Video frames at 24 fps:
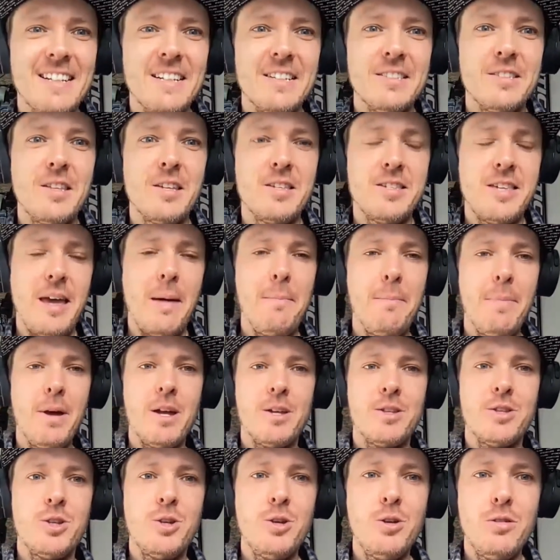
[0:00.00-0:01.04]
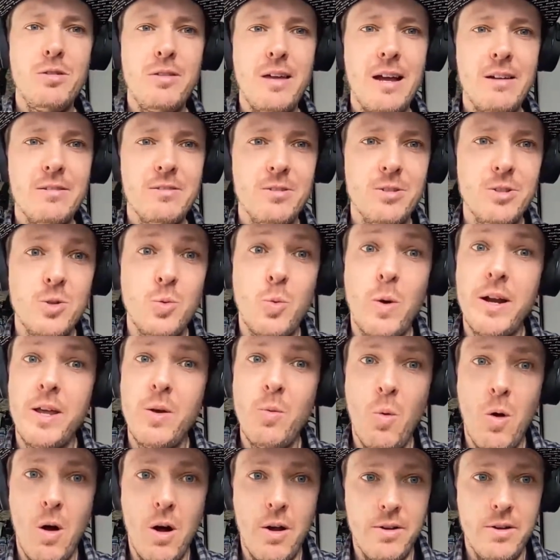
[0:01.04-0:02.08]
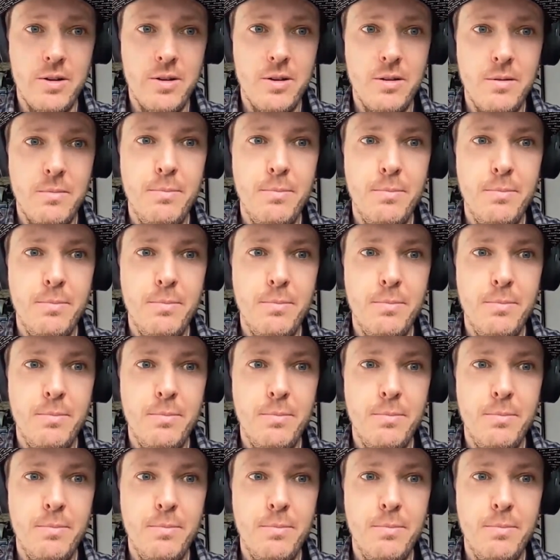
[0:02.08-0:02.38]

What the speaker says: December 2021.